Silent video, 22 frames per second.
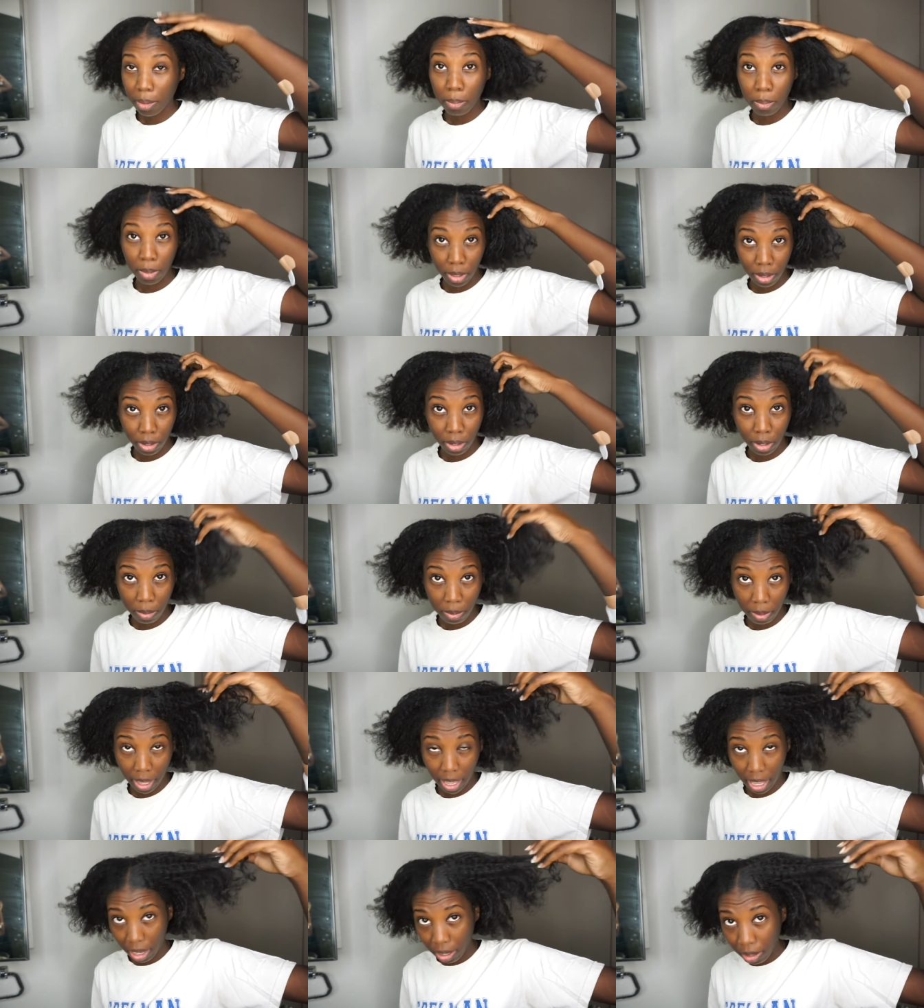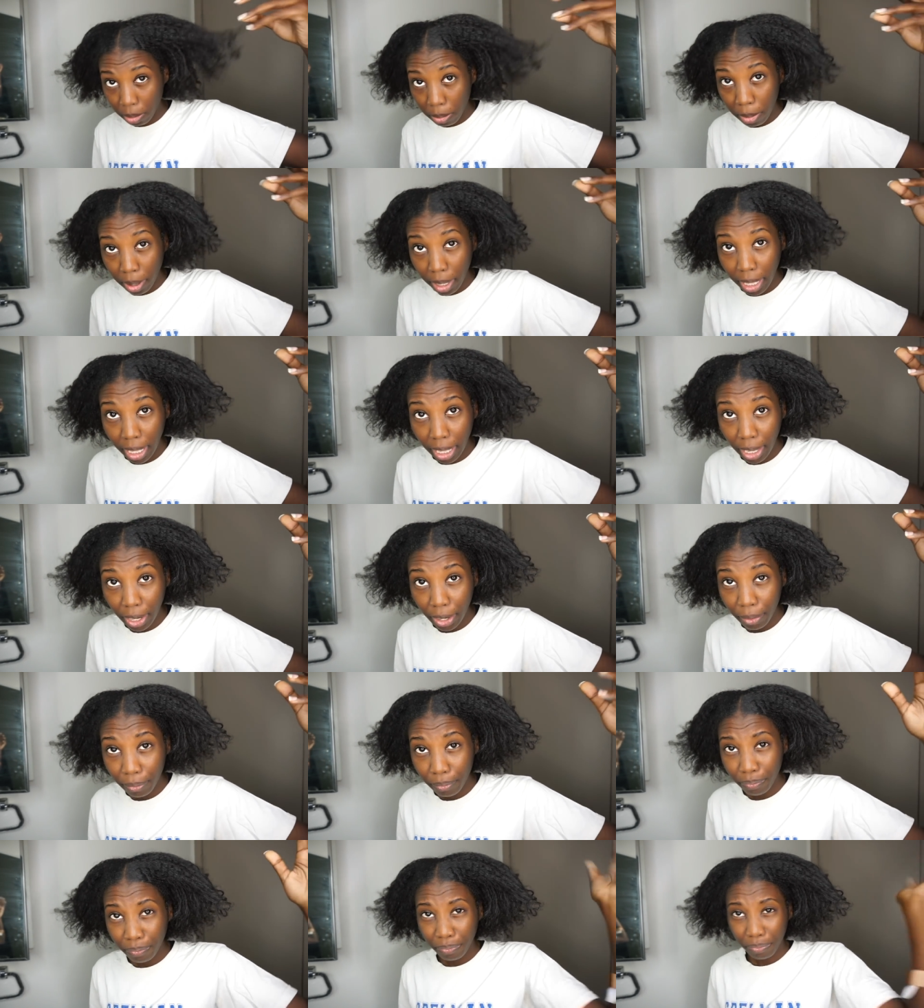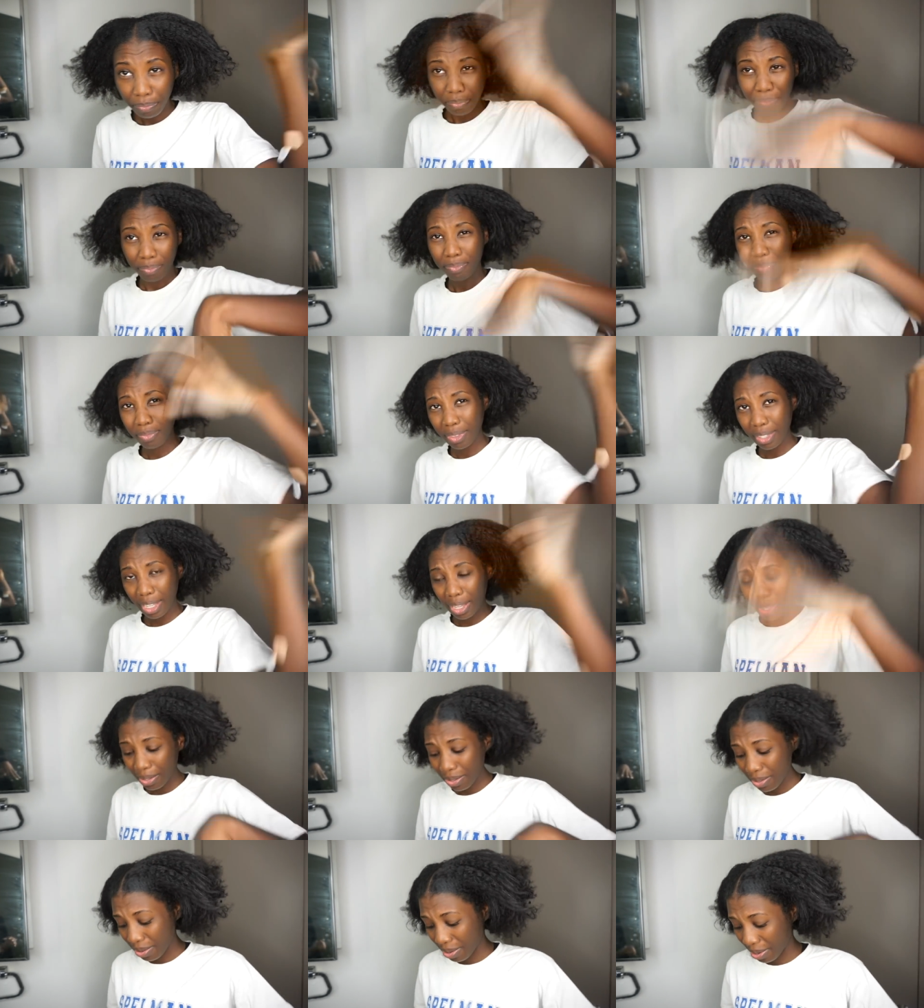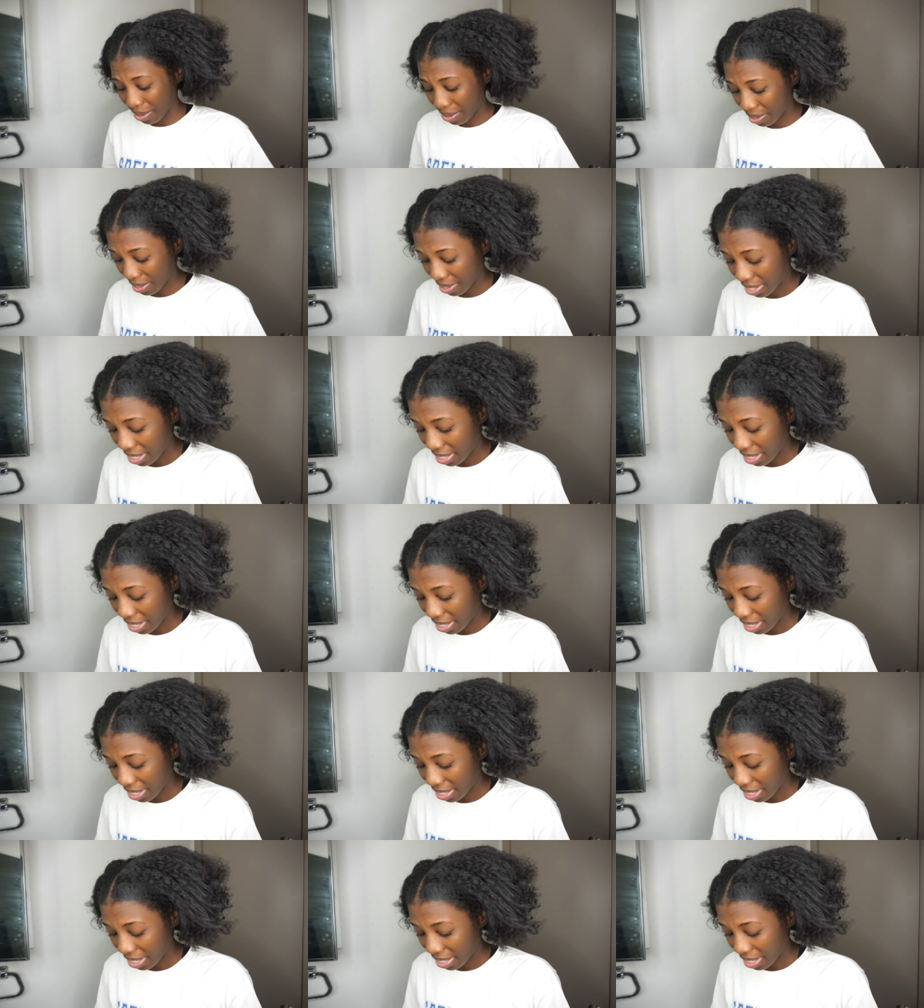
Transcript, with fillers: and buildup out of my hair. Ooh.